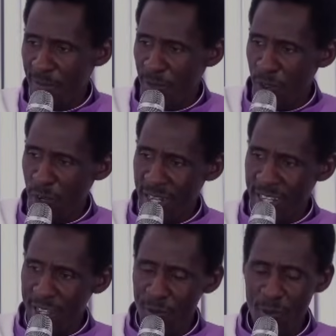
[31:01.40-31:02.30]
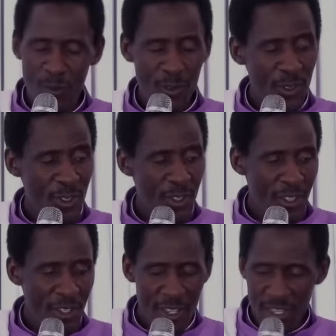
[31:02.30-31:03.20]
Muto Mandevu,
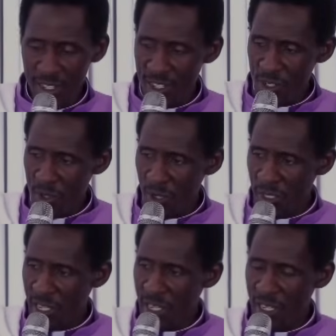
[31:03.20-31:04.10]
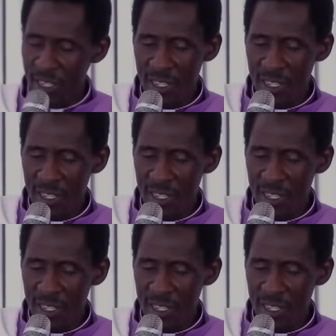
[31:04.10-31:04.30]
and he's called, uh,